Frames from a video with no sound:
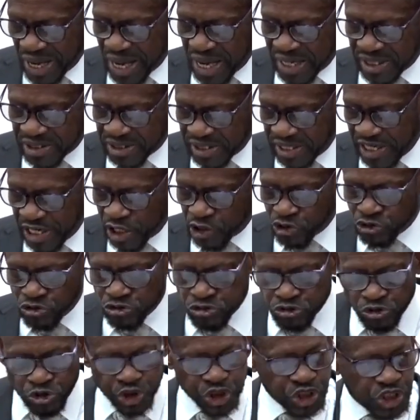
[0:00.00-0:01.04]
as a
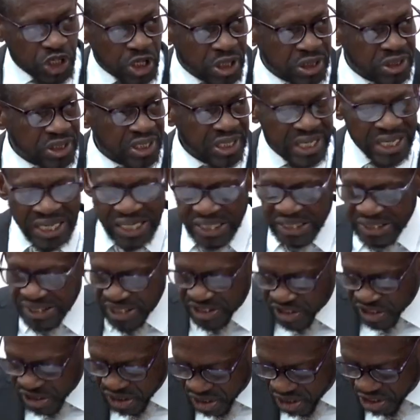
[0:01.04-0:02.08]
crucial
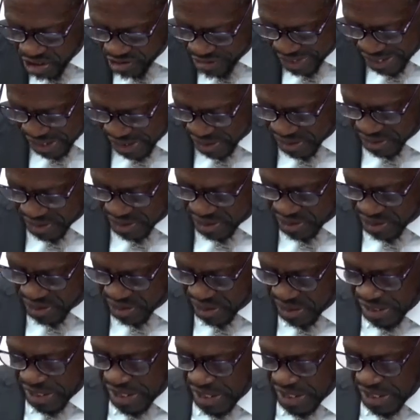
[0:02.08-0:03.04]
deterrent,